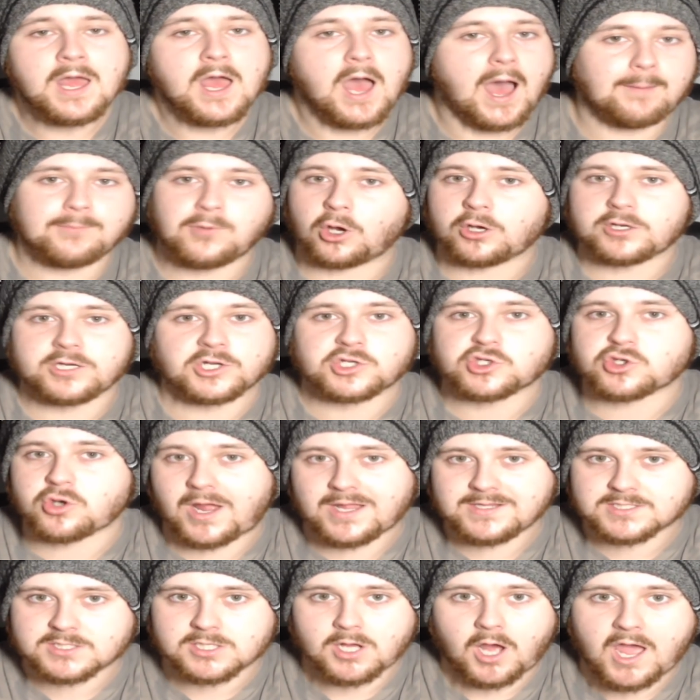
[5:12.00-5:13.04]
I'm not going to try
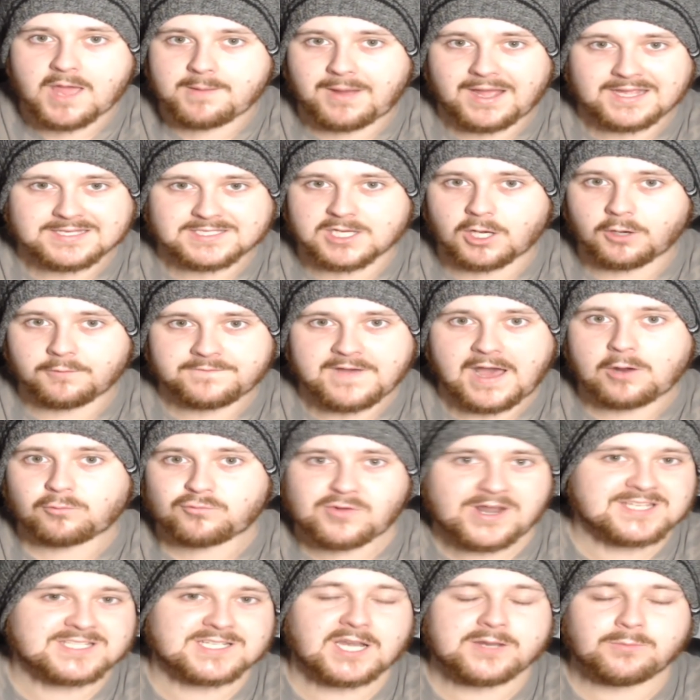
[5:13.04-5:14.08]
and tire myself out
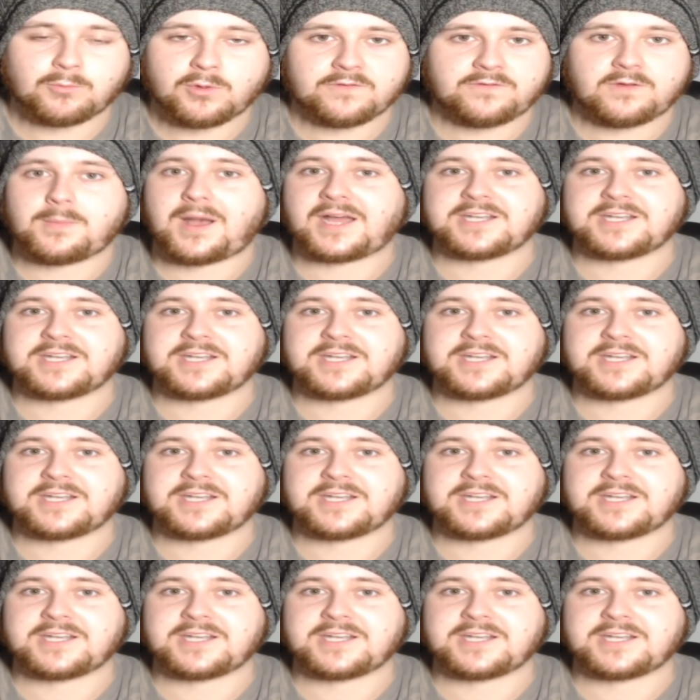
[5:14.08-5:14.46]
wrestling with him.